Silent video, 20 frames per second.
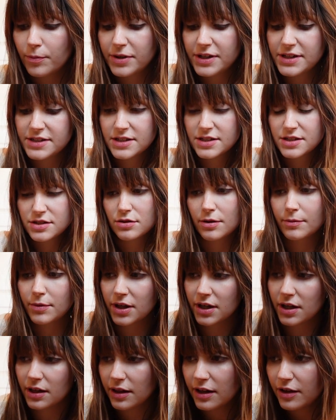pieces so I'm
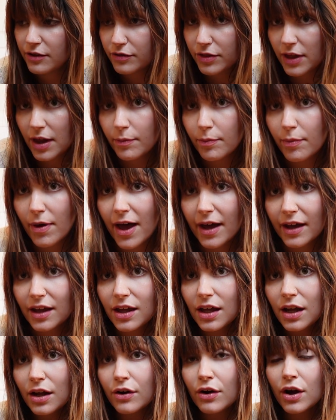gonna leave that bag
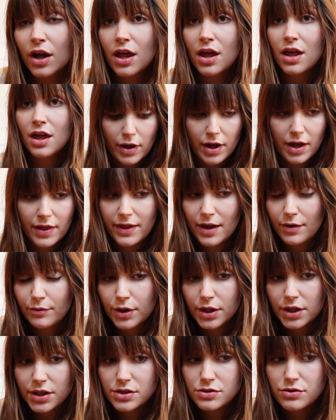here and then
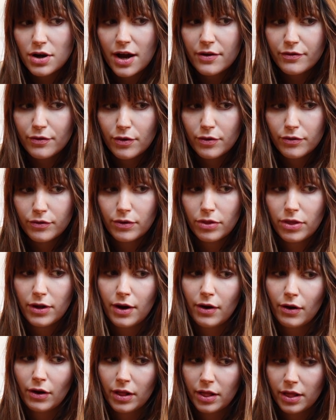we're gonna drive over
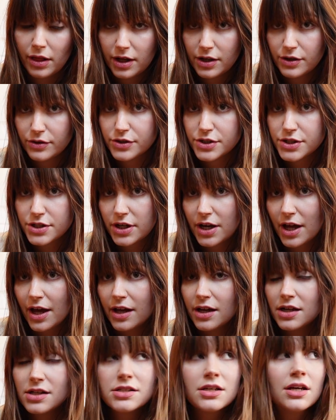there later
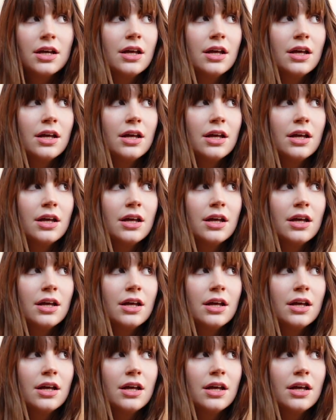tonight.